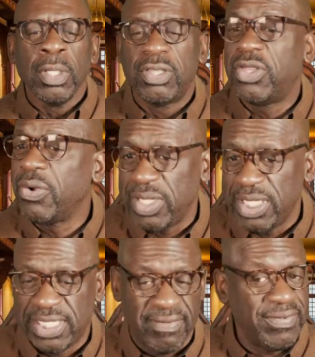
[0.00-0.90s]

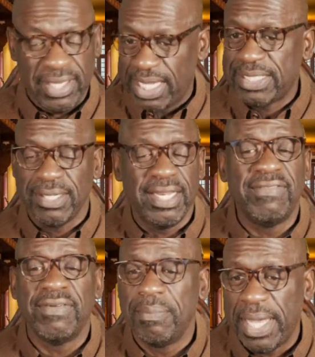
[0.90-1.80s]
37, that's an
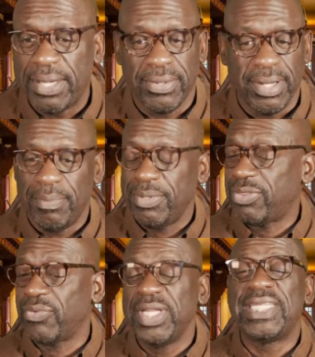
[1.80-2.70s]
even better number.
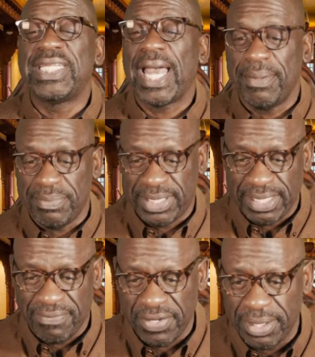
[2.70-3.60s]
3 times
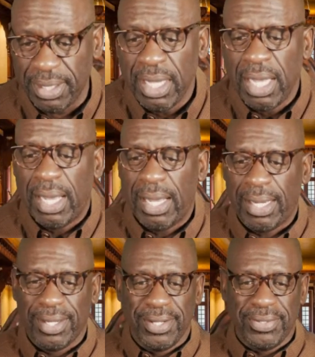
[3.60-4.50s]
7.
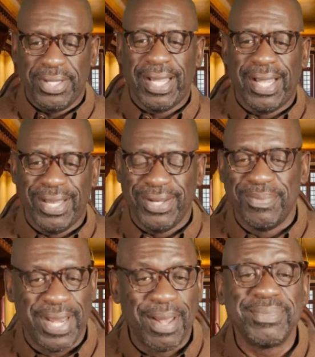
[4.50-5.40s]
Hallelujah, hallelujah,
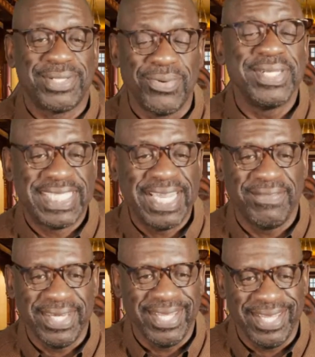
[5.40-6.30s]
but I'm sowing
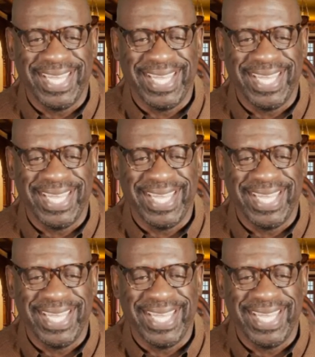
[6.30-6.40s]
70.